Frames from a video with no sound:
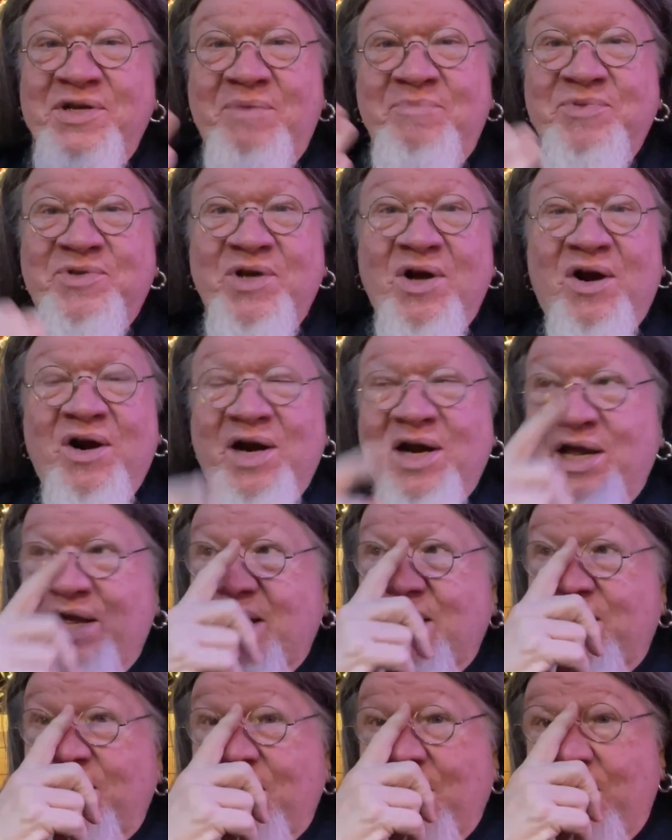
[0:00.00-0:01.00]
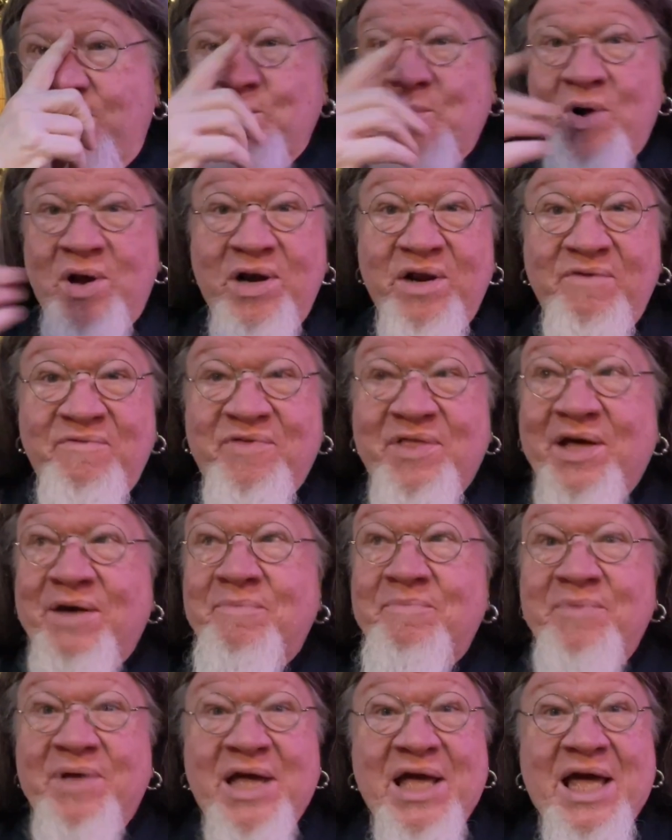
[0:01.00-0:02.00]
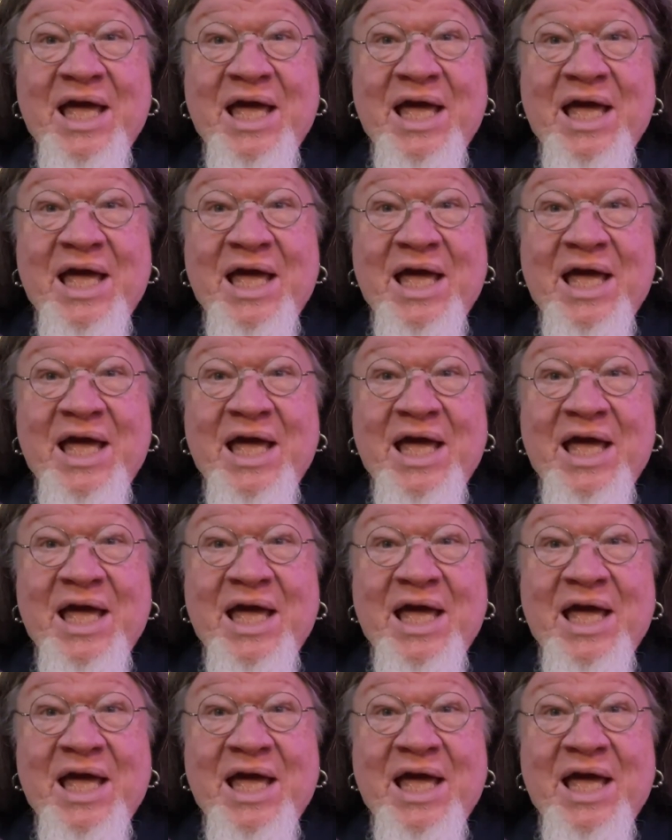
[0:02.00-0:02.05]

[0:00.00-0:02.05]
I'm sorry, and I'm one of them.